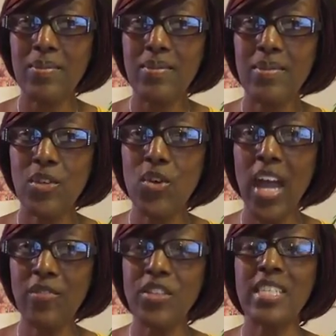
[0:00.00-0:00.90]
You
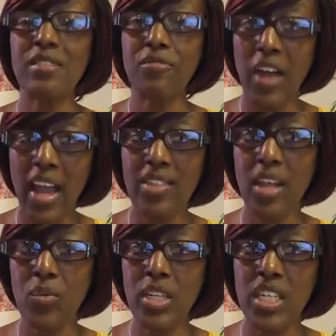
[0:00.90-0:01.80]
have to define that
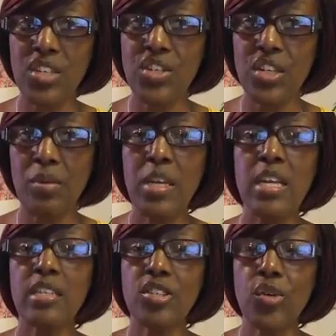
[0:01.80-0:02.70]
relationship
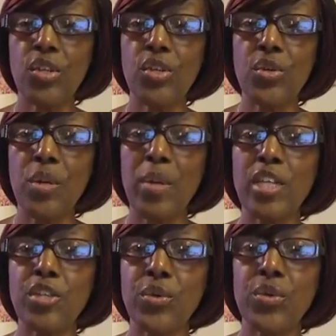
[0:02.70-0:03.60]
so that you can make
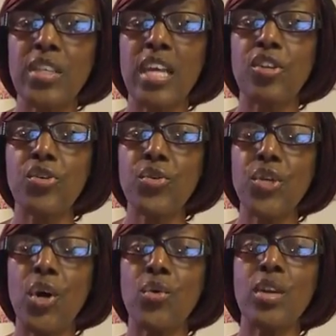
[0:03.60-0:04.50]
sure that you
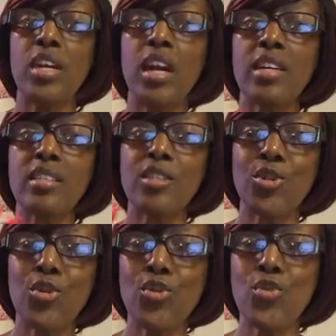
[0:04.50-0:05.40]
don't
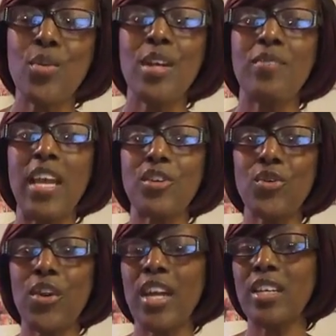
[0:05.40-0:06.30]
assume that
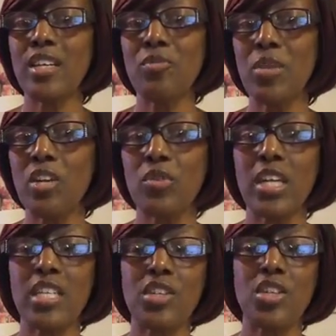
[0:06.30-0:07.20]
you're in a committed
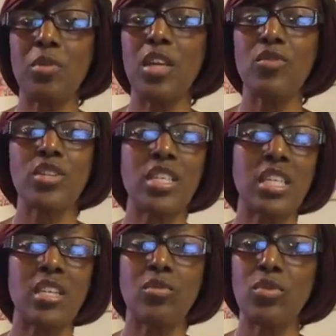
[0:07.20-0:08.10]
relationship and you just
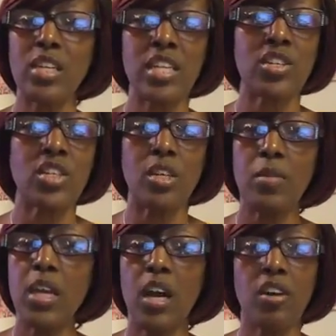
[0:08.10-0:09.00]
in a relationship
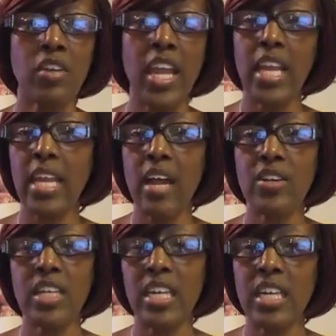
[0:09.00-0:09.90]
of hanging out
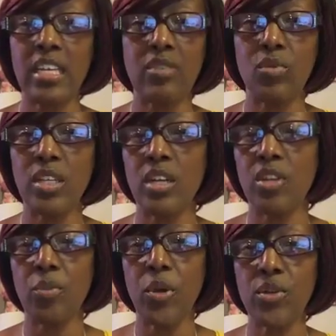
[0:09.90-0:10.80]
and kicking it with the
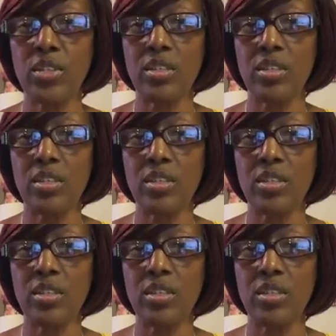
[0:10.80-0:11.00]
other person.